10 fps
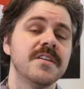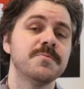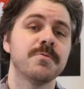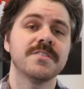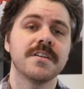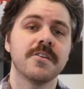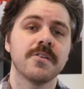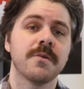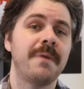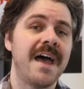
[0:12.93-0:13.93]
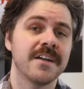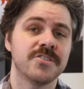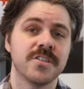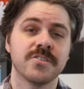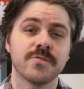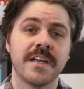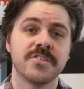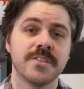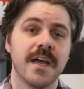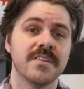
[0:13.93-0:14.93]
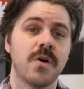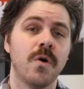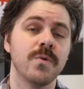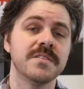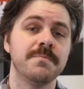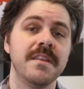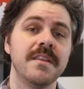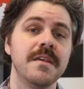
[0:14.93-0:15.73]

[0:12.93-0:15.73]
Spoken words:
this particular packaging strategy has always been